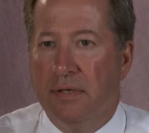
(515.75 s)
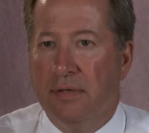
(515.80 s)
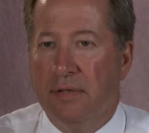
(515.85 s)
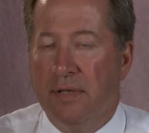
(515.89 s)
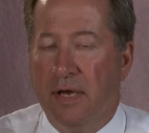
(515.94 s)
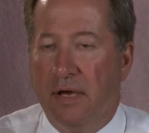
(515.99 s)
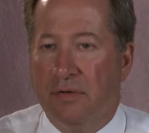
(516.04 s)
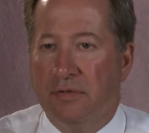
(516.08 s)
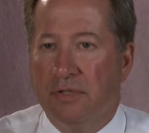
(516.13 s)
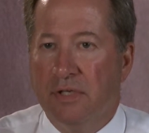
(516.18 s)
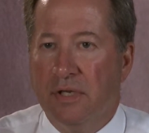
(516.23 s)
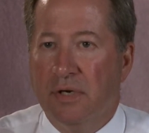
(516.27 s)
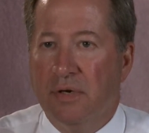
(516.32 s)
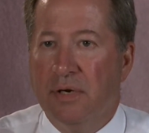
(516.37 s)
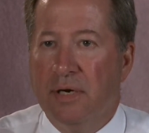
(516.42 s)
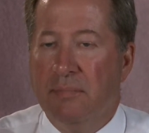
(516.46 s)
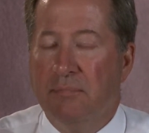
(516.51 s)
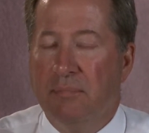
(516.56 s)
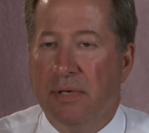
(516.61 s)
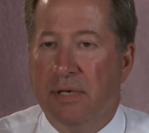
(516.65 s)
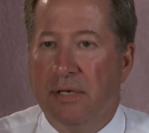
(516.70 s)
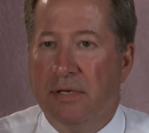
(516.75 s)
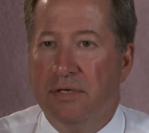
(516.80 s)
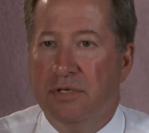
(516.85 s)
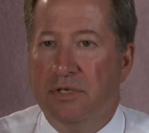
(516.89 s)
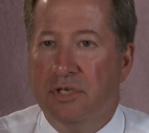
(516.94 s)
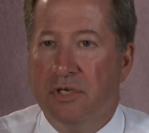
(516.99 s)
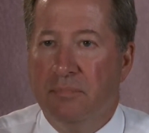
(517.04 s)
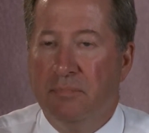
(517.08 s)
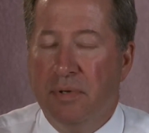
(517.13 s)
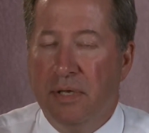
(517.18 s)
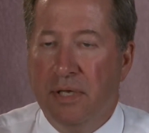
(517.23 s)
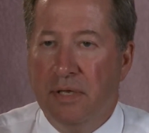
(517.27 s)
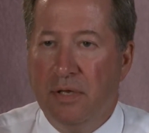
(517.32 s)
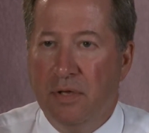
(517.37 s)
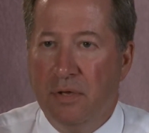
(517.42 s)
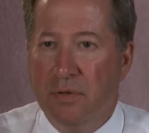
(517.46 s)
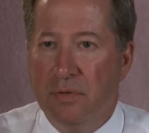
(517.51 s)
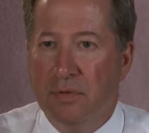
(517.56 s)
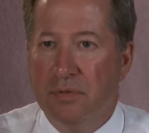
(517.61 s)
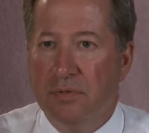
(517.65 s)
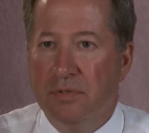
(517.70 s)
the auxiliary bin should be
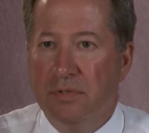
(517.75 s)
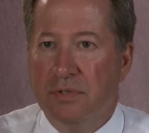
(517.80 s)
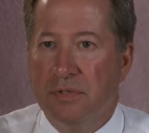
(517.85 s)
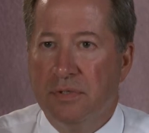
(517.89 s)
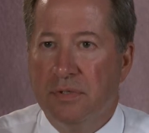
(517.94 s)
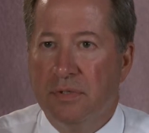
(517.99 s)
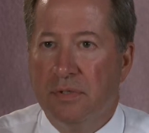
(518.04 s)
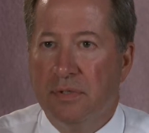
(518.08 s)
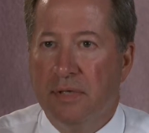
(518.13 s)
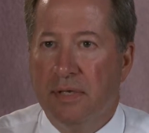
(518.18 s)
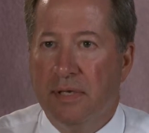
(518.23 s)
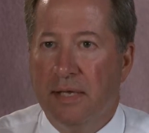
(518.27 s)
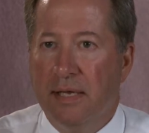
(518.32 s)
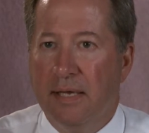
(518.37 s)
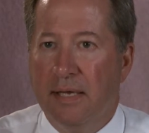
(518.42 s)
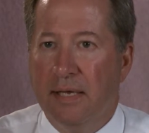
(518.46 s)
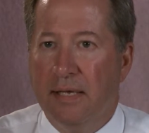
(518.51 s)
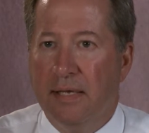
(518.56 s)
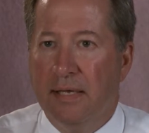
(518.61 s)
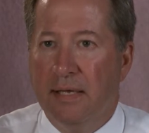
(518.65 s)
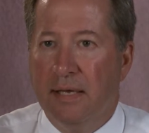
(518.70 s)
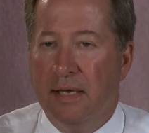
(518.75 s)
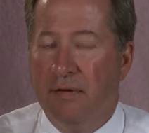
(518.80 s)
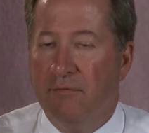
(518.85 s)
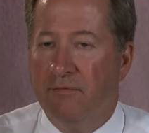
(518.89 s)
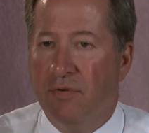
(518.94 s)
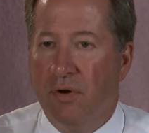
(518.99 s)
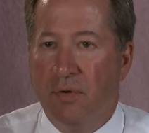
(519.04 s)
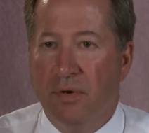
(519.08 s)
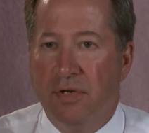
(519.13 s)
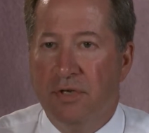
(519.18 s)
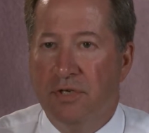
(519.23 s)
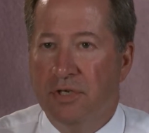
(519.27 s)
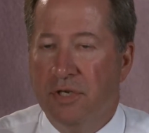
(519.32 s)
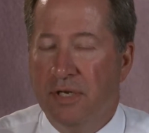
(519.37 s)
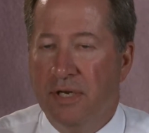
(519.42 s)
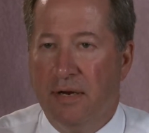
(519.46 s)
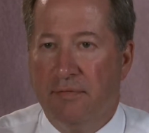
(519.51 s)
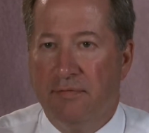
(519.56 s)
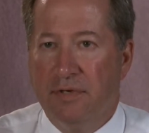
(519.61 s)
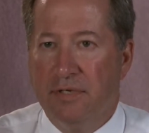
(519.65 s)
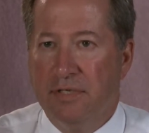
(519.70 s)
used and voting should
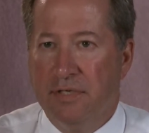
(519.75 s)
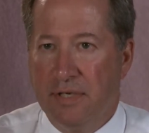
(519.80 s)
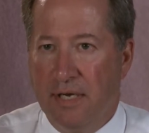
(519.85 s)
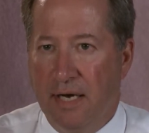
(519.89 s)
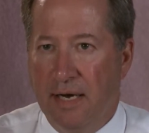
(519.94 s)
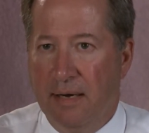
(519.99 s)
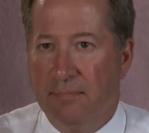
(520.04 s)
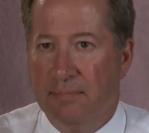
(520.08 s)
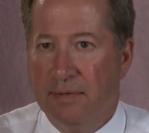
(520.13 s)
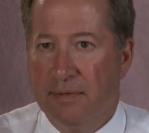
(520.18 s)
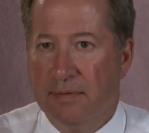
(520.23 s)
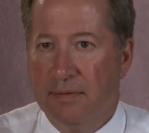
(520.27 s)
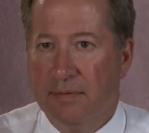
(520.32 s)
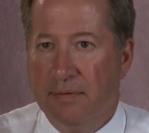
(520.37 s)
never stop.